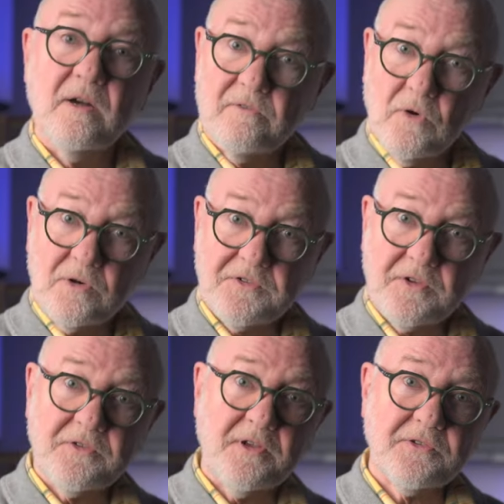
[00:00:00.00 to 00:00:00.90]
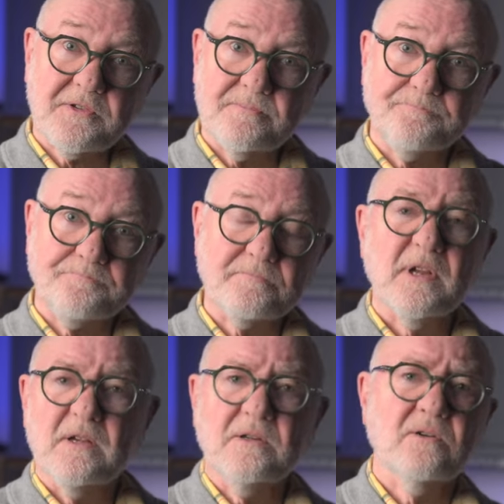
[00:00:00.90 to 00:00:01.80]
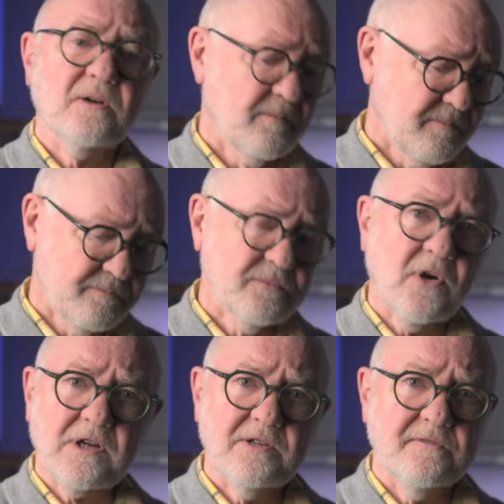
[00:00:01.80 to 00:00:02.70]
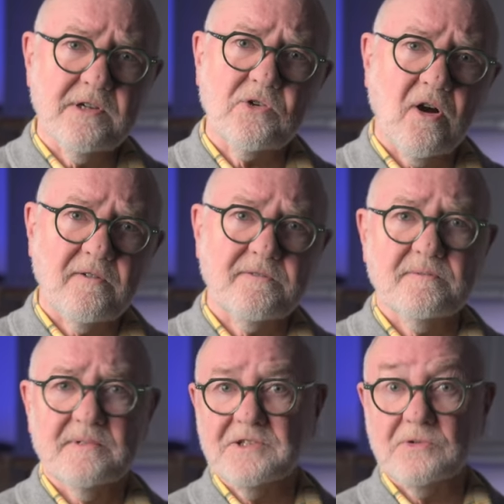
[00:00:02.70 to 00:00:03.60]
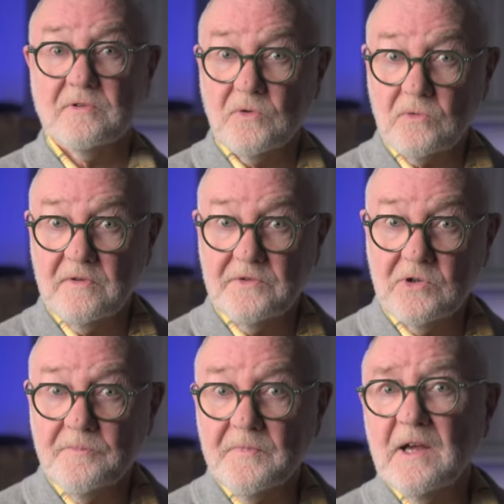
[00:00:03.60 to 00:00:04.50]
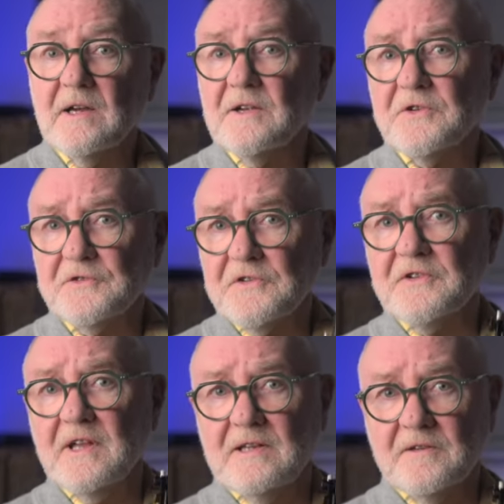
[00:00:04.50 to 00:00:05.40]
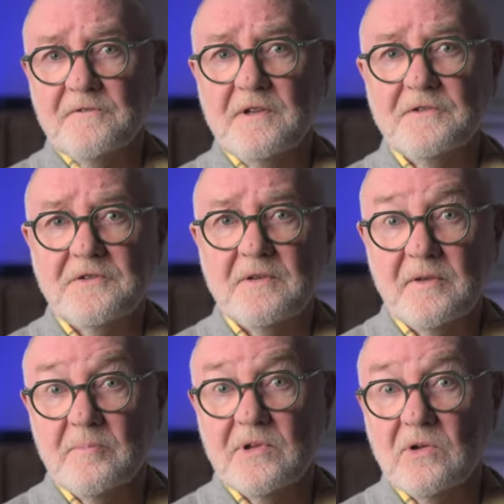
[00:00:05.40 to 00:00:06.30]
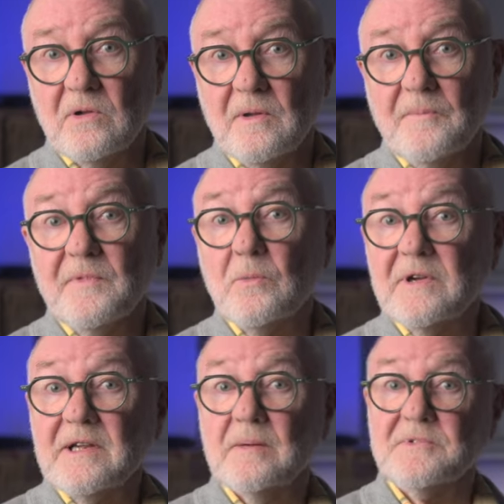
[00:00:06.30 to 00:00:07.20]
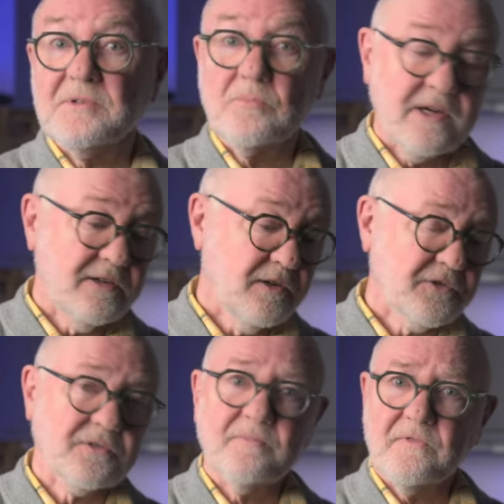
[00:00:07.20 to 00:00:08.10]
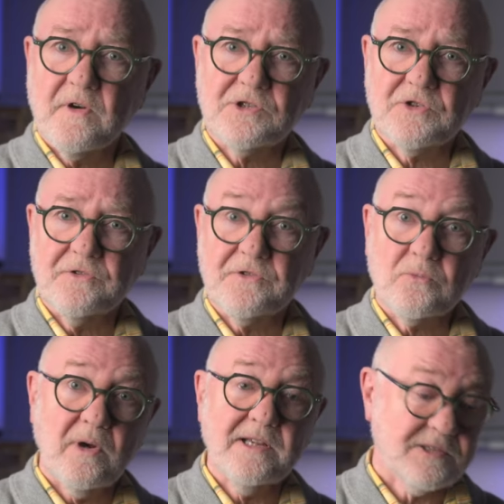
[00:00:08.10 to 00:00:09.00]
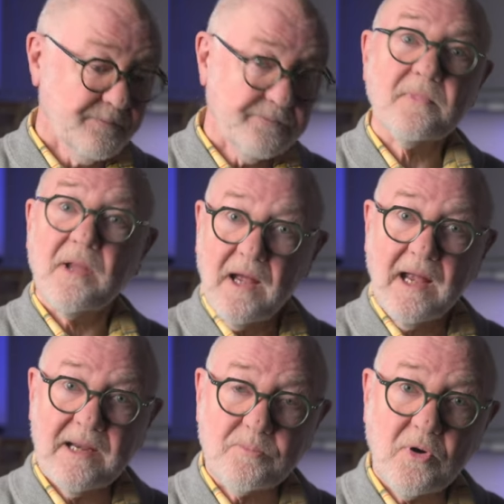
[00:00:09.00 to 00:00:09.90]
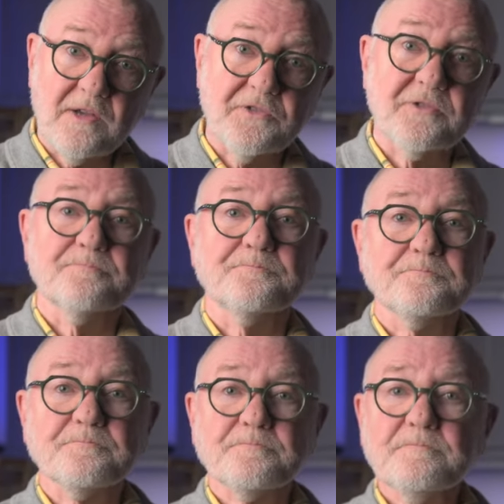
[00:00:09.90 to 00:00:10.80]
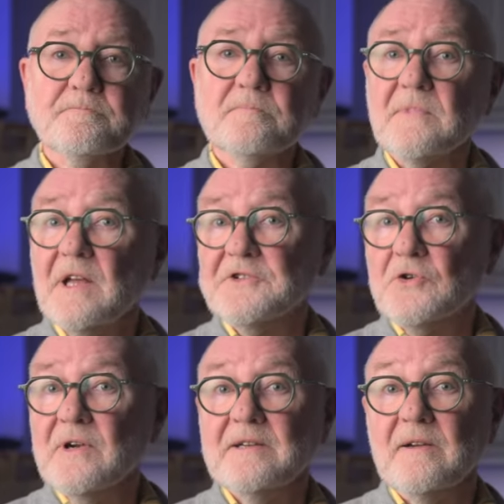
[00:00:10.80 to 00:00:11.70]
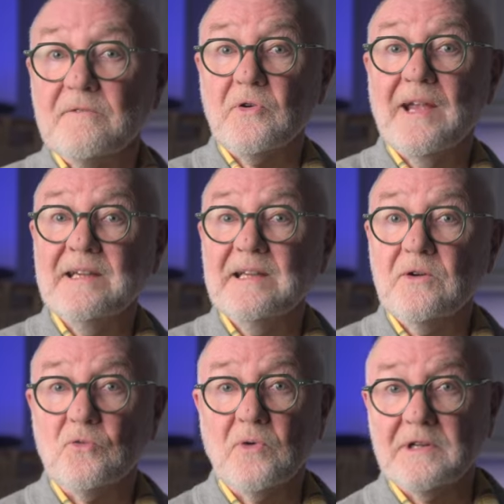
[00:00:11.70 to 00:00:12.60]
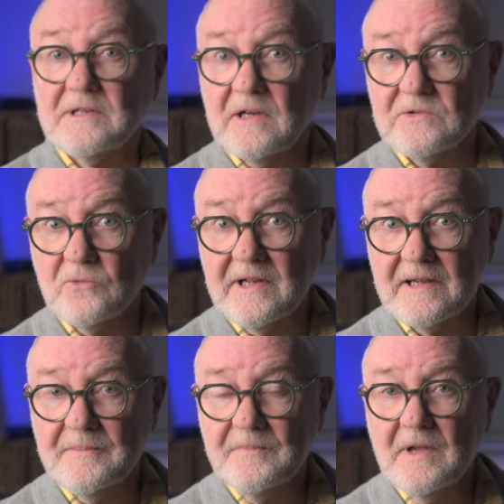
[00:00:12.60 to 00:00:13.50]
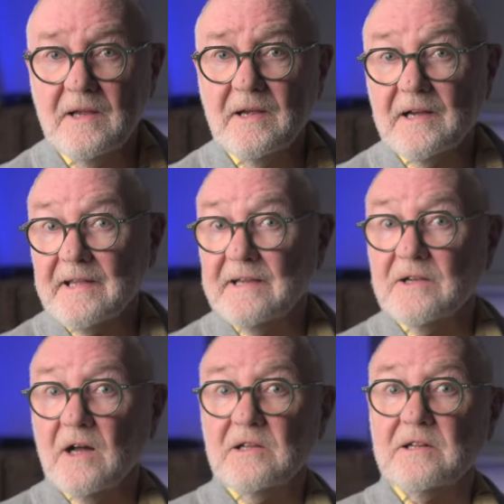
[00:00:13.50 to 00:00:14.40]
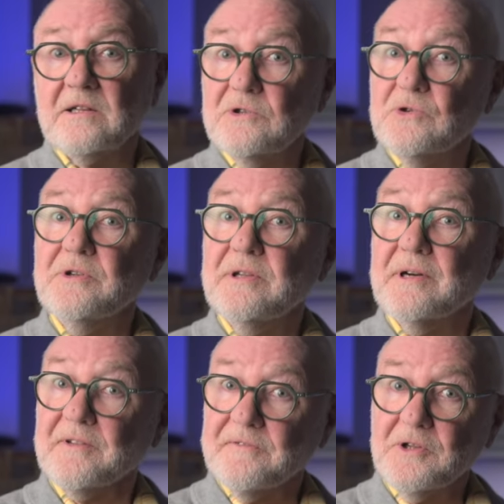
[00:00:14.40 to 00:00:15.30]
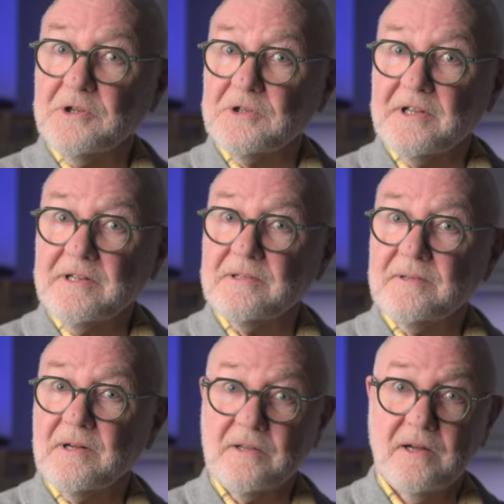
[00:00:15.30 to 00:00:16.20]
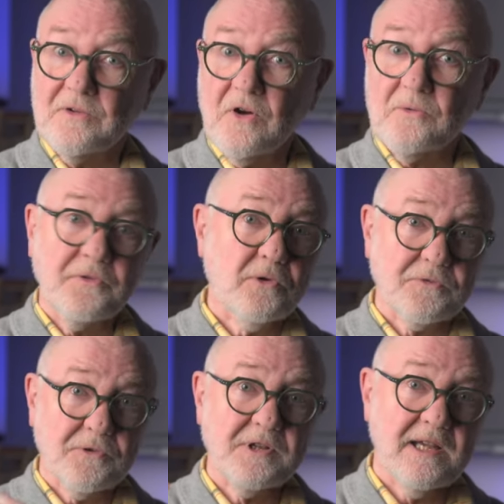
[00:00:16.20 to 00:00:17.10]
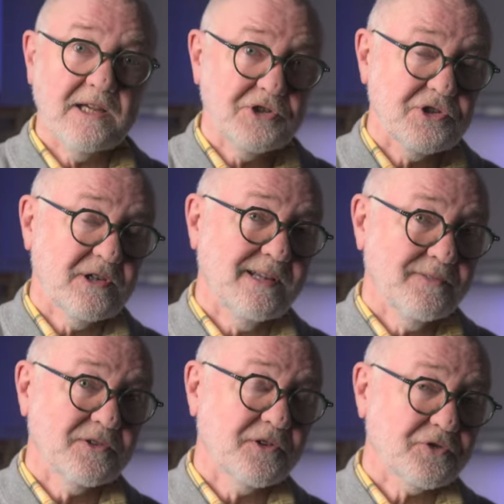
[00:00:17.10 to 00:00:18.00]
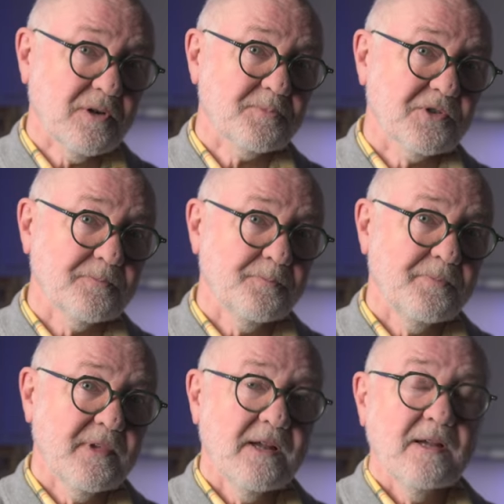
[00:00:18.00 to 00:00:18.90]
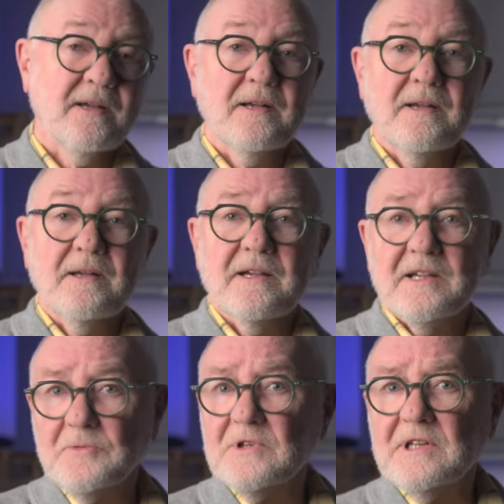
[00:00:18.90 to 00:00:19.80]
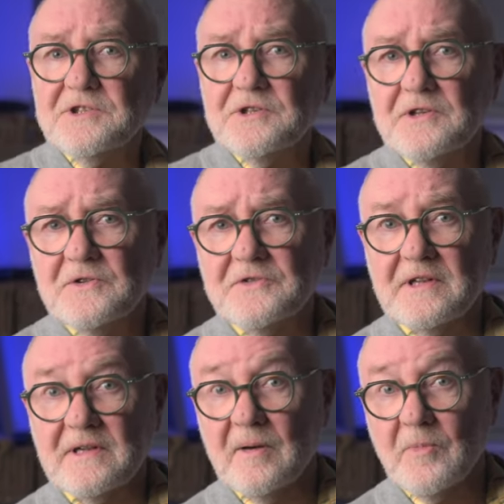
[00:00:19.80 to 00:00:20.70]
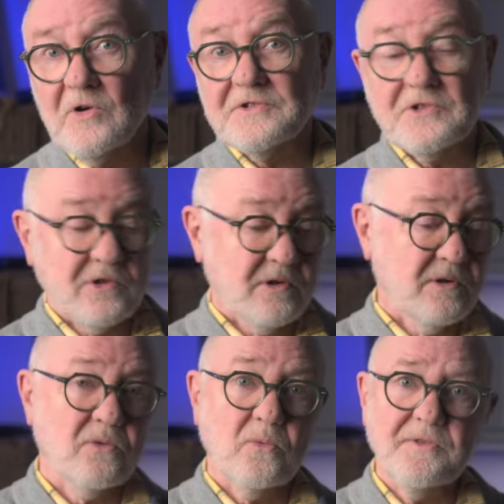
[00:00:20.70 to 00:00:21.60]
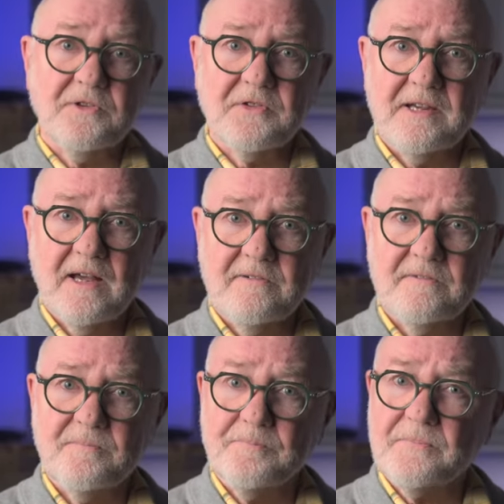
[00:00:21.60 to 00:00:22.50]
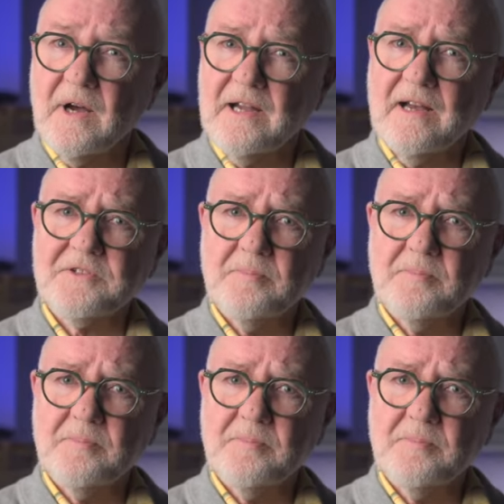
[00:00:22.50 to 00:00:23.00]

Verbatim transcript: focus assist. No, I'm not going to veer off into a full review, just to say it fits the bill when it comes to brightness, functions, weight, and price. It's great any run-and-gun rig. Again, I'll include an affiliate link, uh, along with those for the cage, in the description. In relation to using a monitor with the Z F, I have to